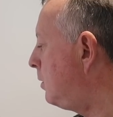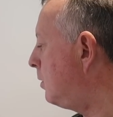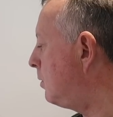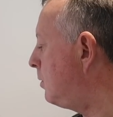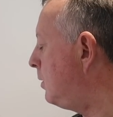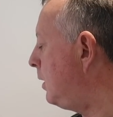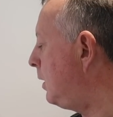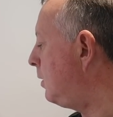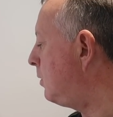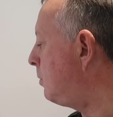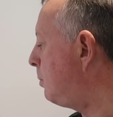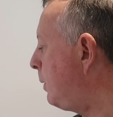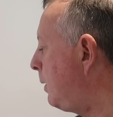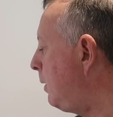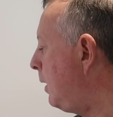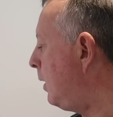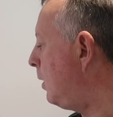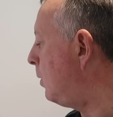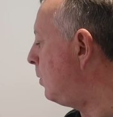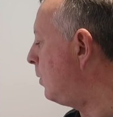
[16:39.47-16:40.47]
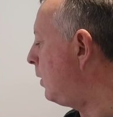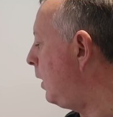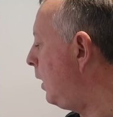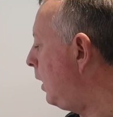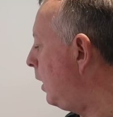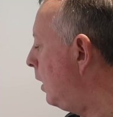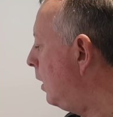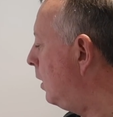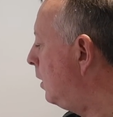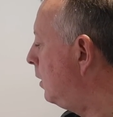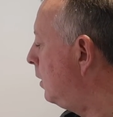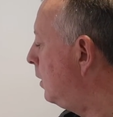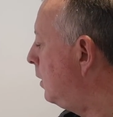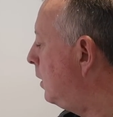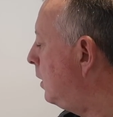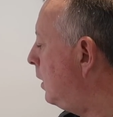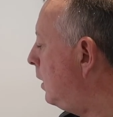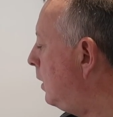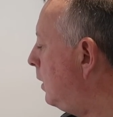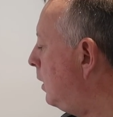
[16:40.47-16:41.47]
just needs to be held here
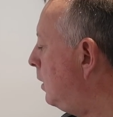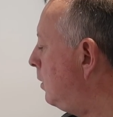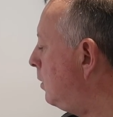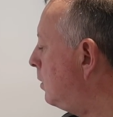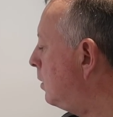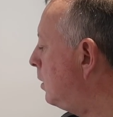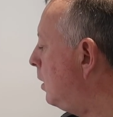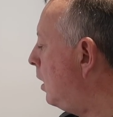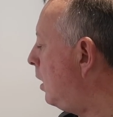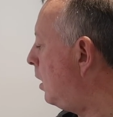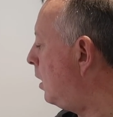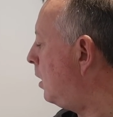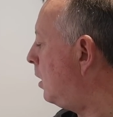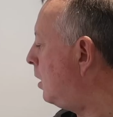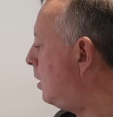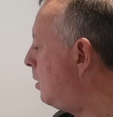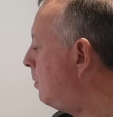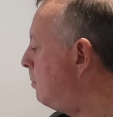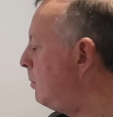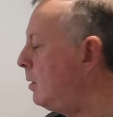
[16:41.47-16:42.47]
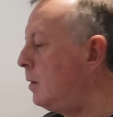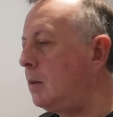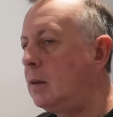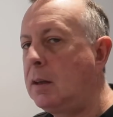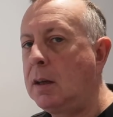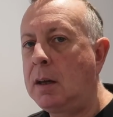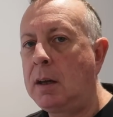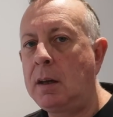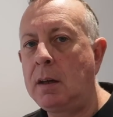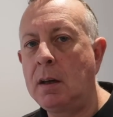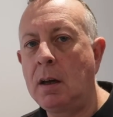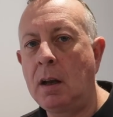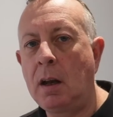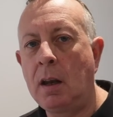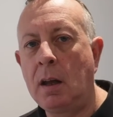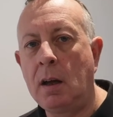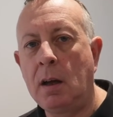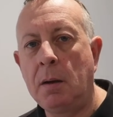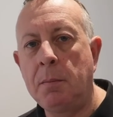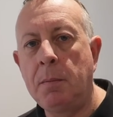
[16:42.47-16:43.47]
and then you can arm the
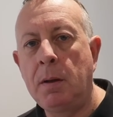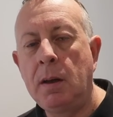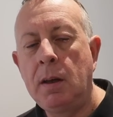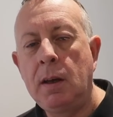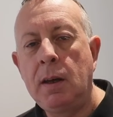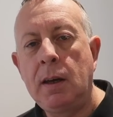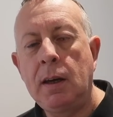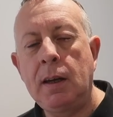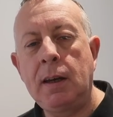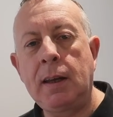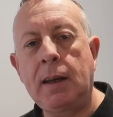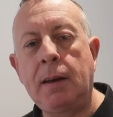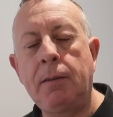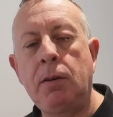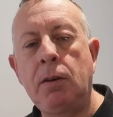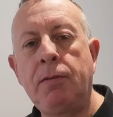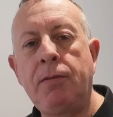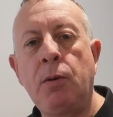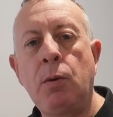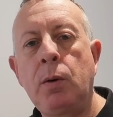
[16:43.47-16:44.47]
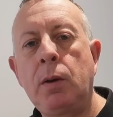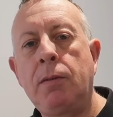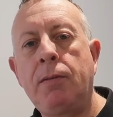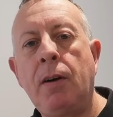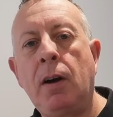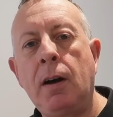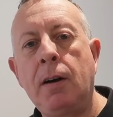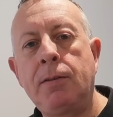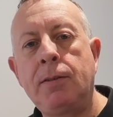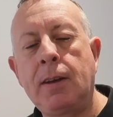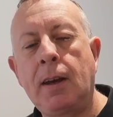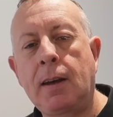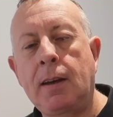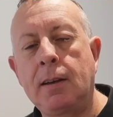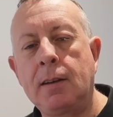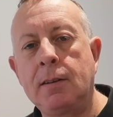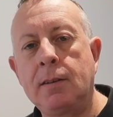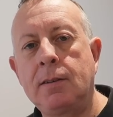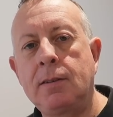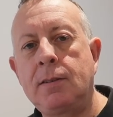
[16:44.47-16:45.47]
alarm and it gives you 45
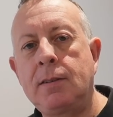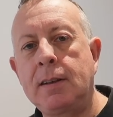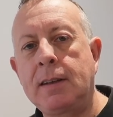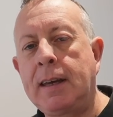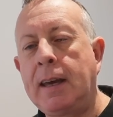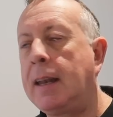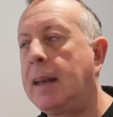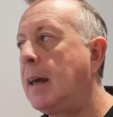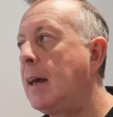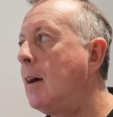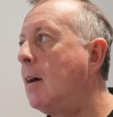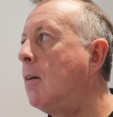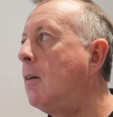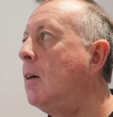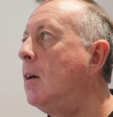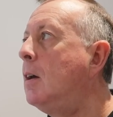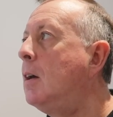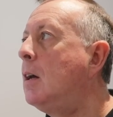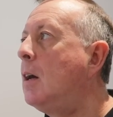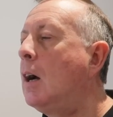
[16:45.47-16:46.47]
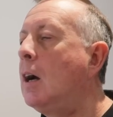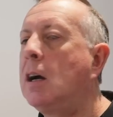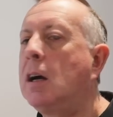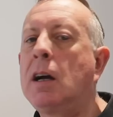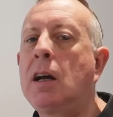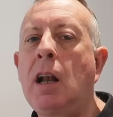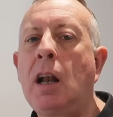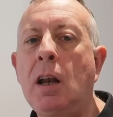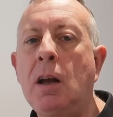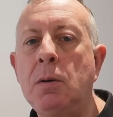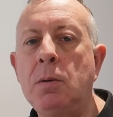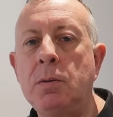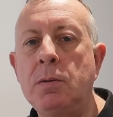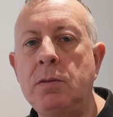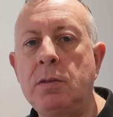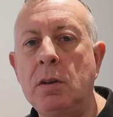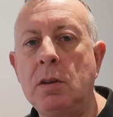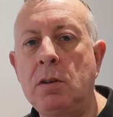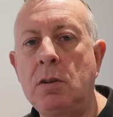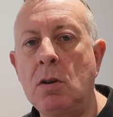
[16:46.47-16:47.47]
seconds to get out and
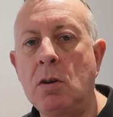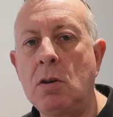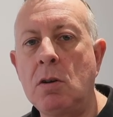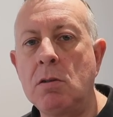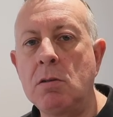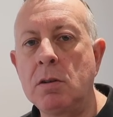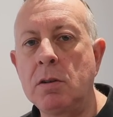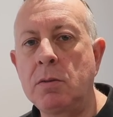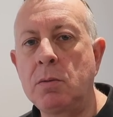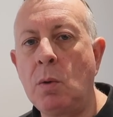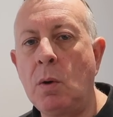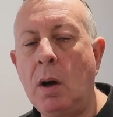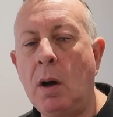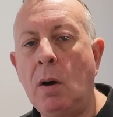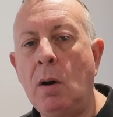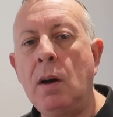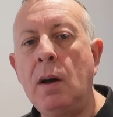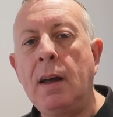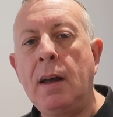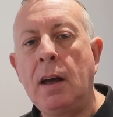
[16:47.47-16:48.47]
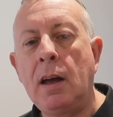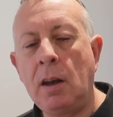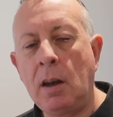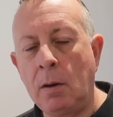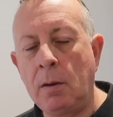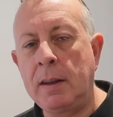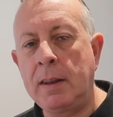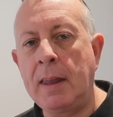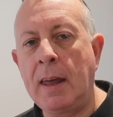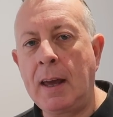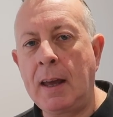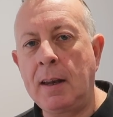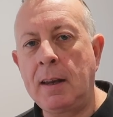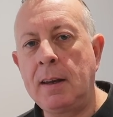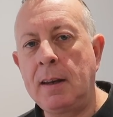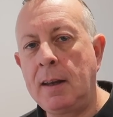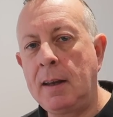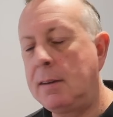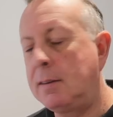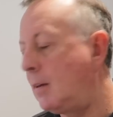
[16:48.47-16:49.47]
close the door as well. And only
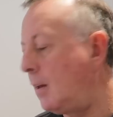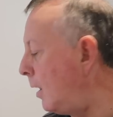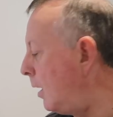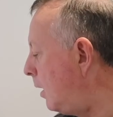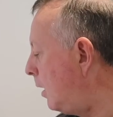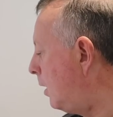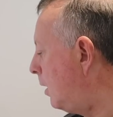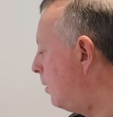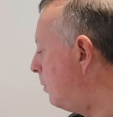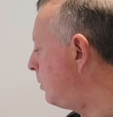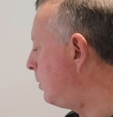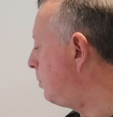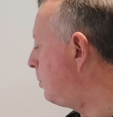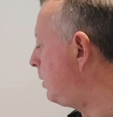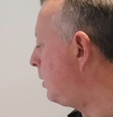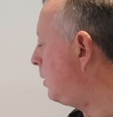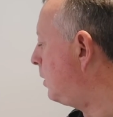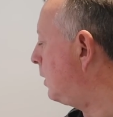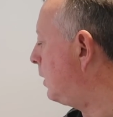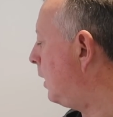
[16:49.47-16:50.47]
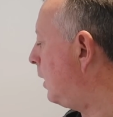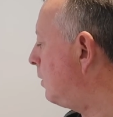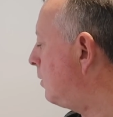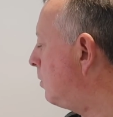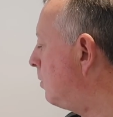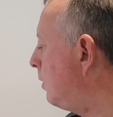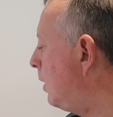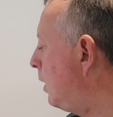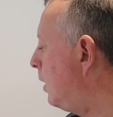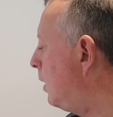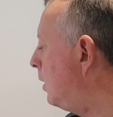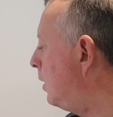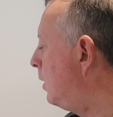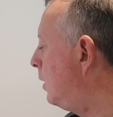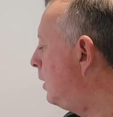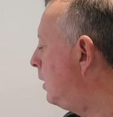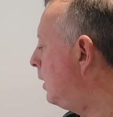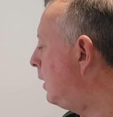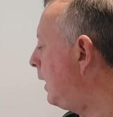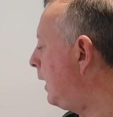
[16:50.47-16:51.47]
then is it armed, but you can cancel that
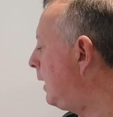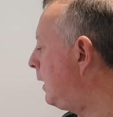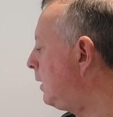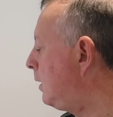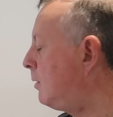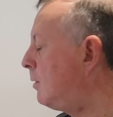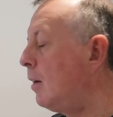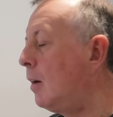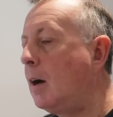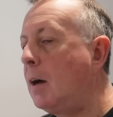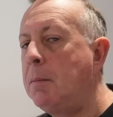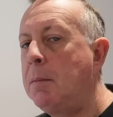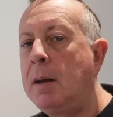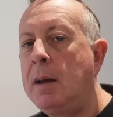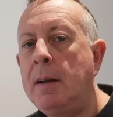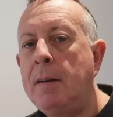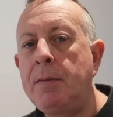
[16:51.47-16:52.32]
at any time.